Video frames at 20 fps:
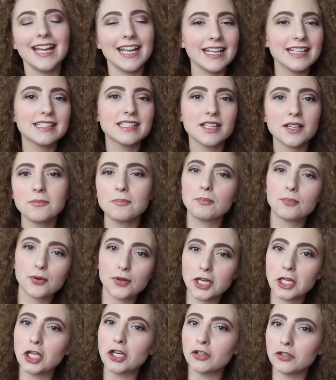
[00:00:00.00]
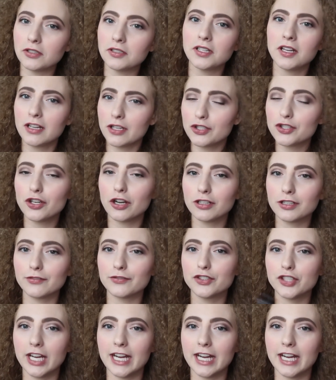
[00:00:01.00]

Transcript: It's a pretty good chunk of